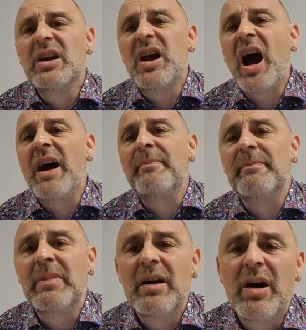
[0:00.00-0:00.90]

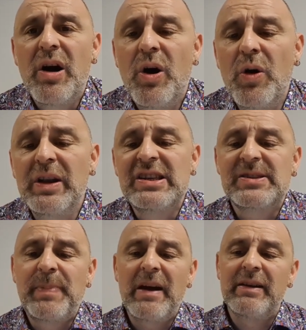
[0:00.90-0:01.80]
Come, Holy
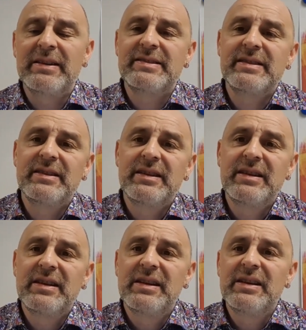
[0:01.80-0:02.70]
Spirit,
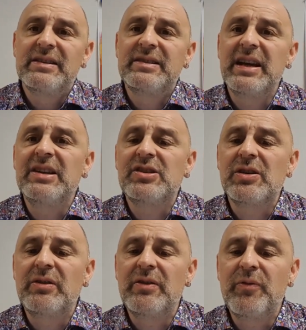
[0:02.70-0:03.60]

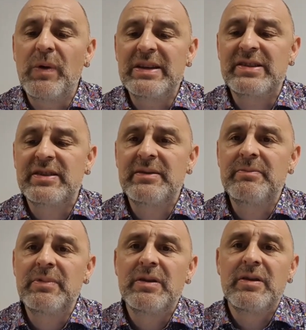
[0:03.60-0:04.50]
teacher of
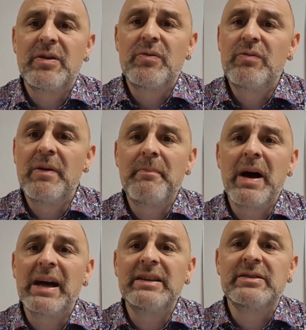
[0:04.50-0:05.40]
wisdom,
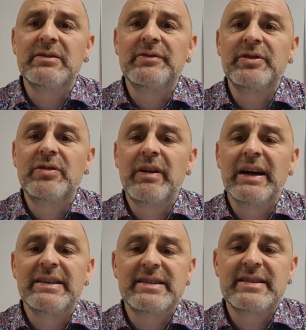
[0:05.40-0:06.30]
reminder of
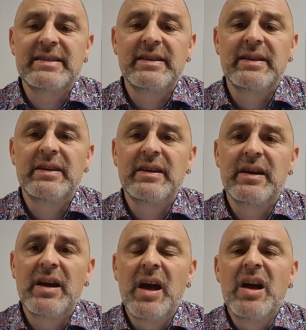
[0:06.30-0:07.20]
Christ.
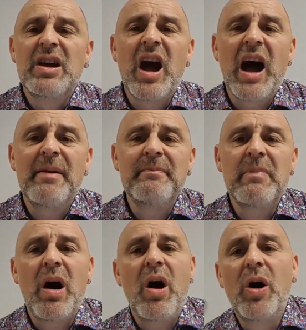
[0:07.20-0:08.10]
Come,
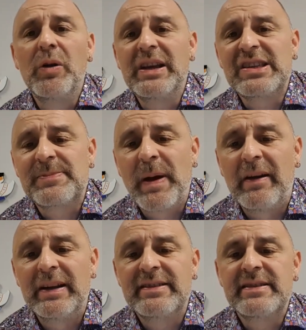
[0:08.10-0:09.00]
Holy
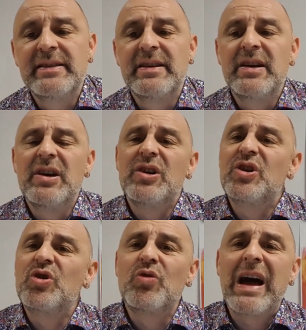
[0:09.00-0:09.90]
Spirit,
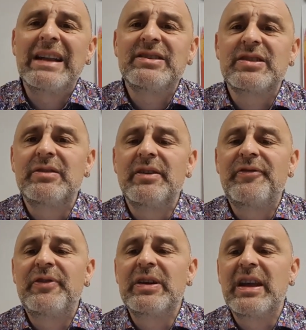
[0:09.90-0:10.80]
granter of
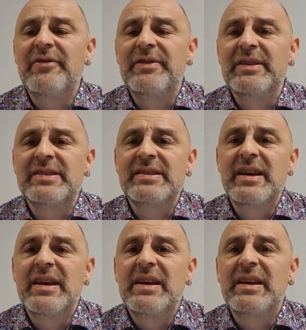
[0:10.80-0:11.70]
forgiveness,
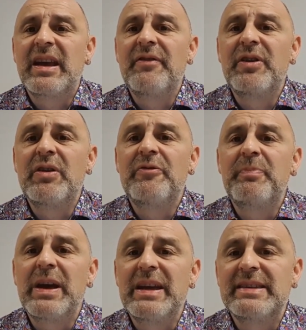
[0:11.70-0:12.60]
giver of
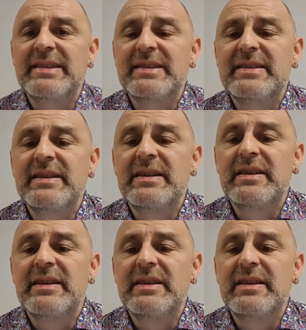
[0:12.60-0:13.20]
peace.